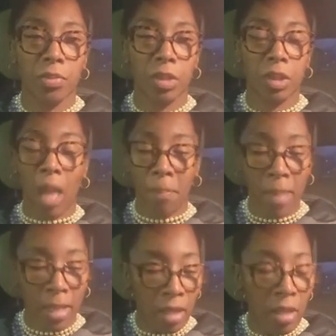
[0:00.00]
Stop
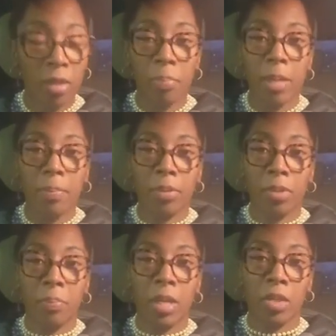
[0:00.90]
making other people's
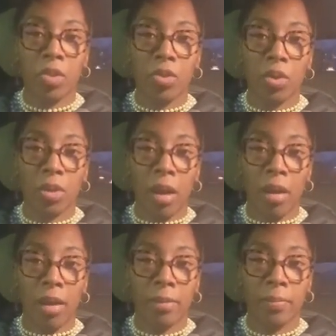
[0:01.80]
opinions your
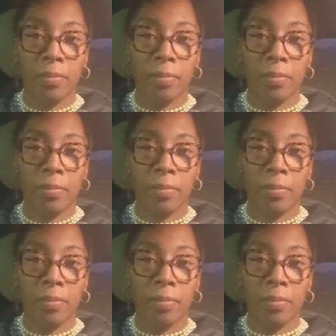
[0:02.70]
God.